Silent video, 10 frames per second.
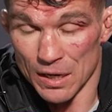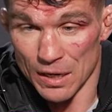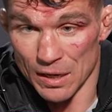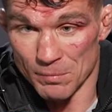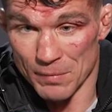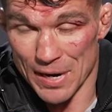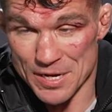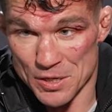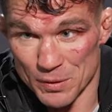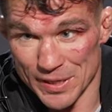Um, I
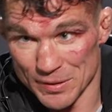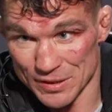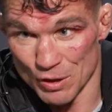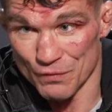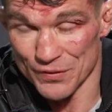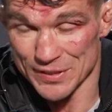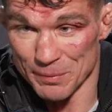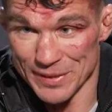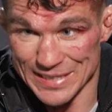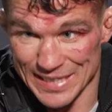knew he would go for
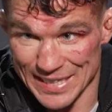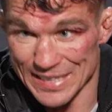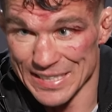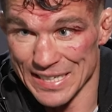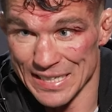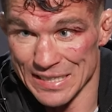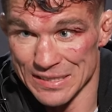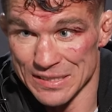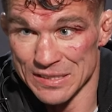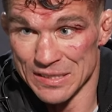some of these
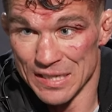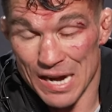guillotines.